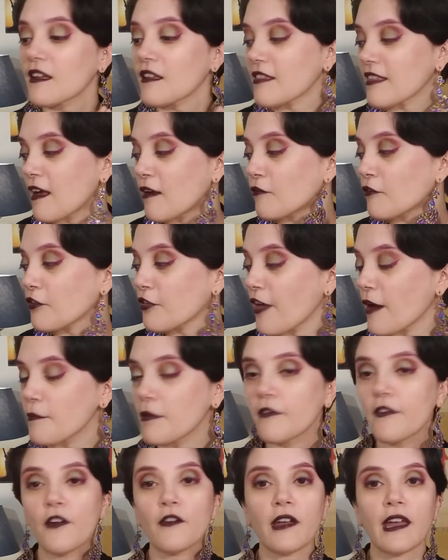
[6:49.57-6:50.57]
sounds thought
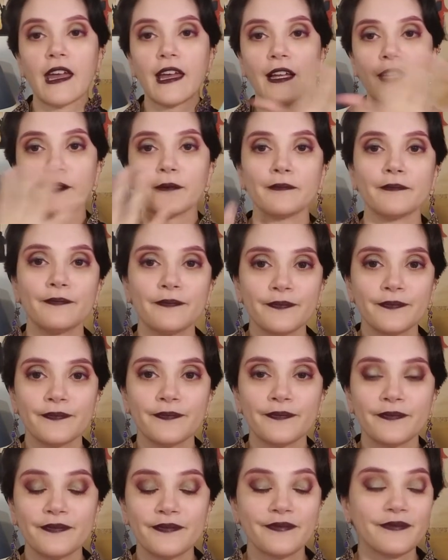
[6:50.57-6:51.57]
provoking.
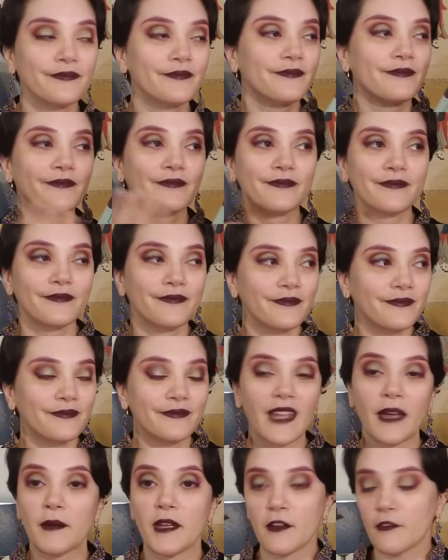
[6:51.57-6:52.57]

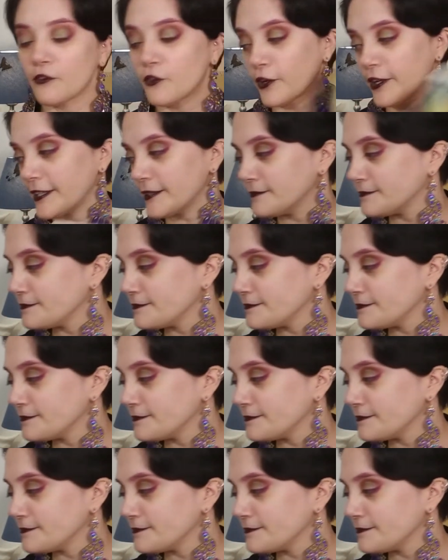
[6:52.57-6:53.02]
I'm here for it.